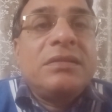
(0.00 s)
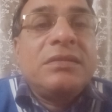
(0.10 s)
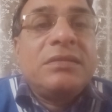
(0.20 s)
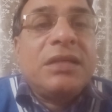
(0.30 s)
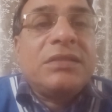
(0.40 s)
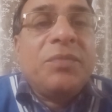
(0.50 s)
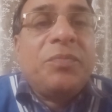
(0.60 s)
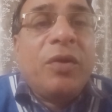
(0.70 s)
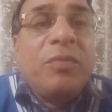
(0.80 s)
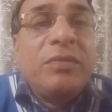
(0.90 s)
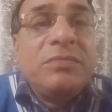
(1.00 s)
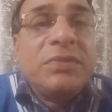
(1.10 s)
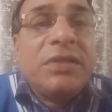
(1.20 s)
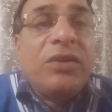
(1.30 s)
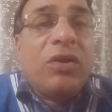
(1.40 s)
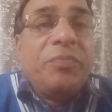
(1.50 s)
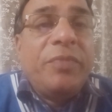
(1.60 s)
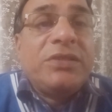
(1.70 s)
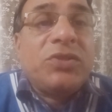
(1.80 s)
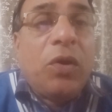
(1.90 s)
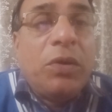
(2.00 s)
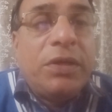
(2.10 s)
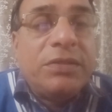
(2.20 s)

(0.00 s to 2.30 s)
such a problem cannot be solved.